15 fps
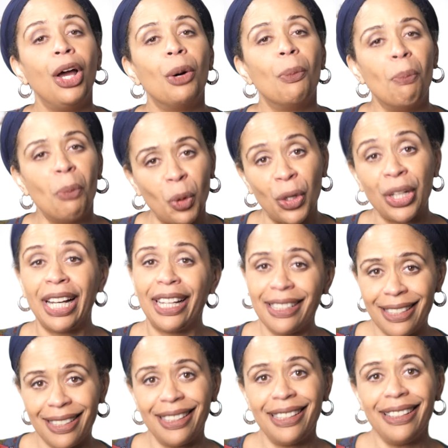More
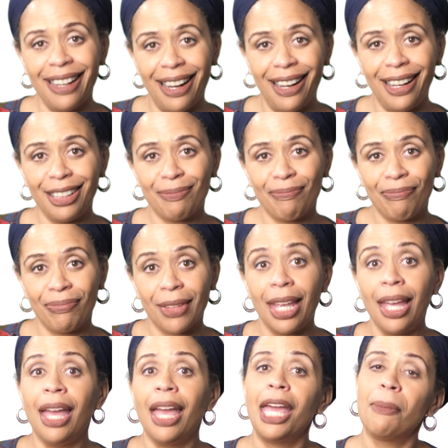nights than not,
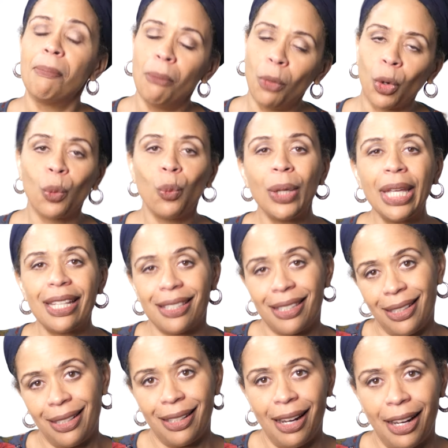and more weeks
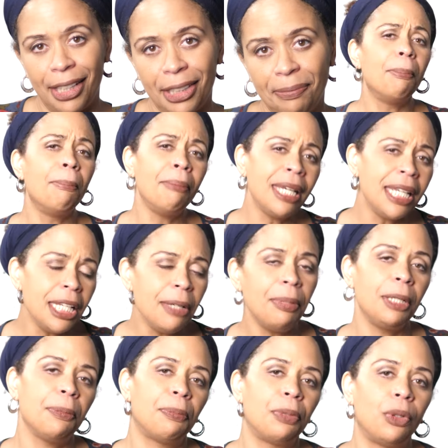than not. Many
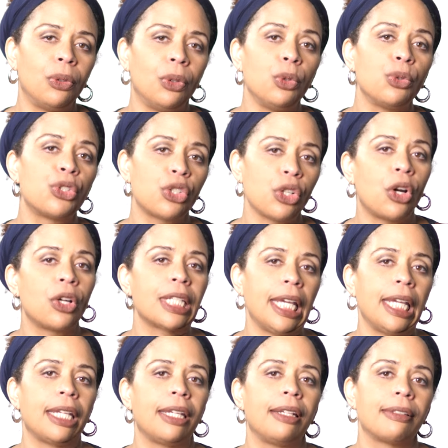people who start
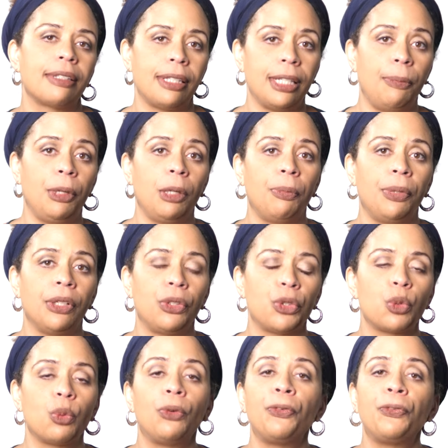taking sleeping
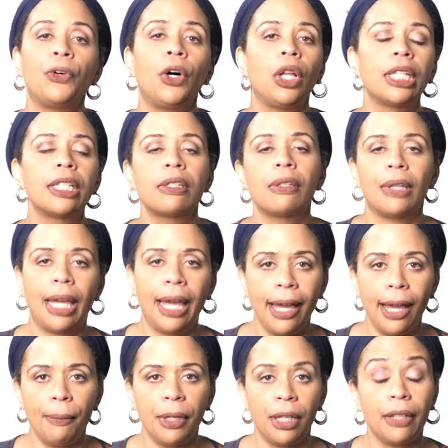pills will fall into the
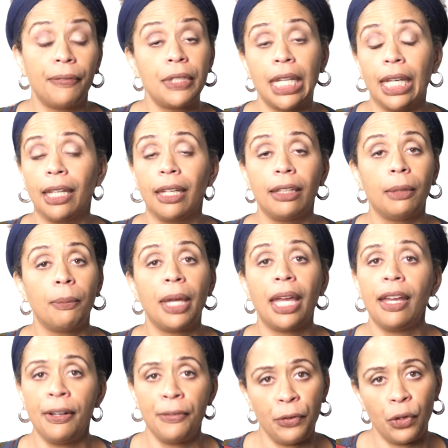habit of taking them
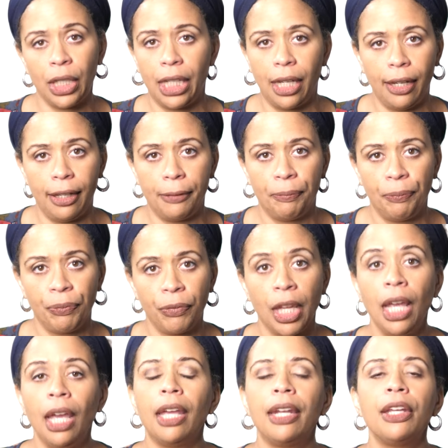every night.
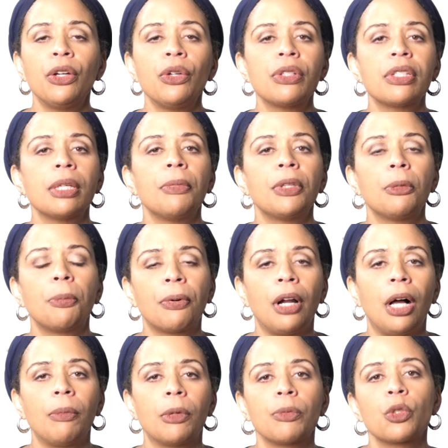And here are some of the
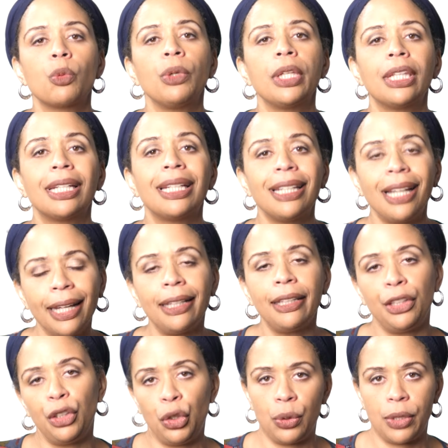problems with
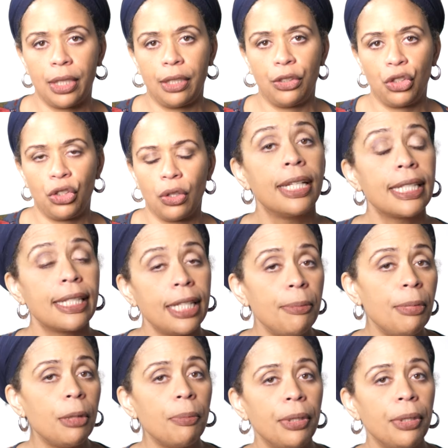nightly usage. Sleeping